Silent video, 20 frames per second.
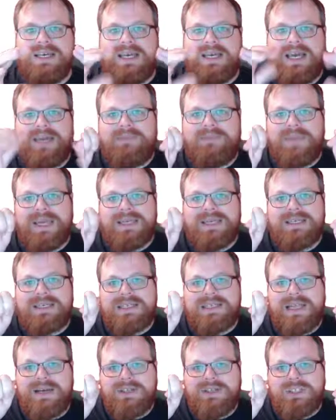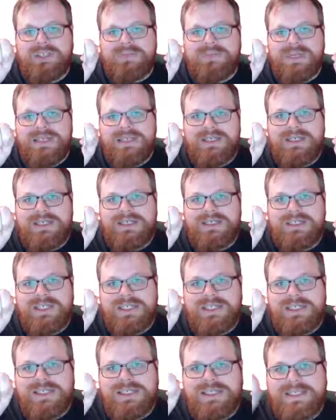and make it larger by
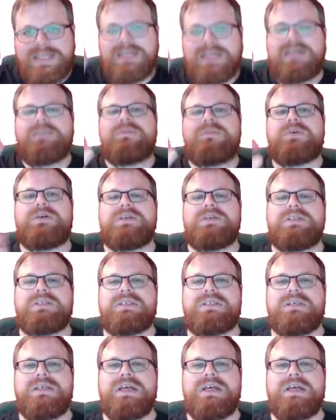just a single point,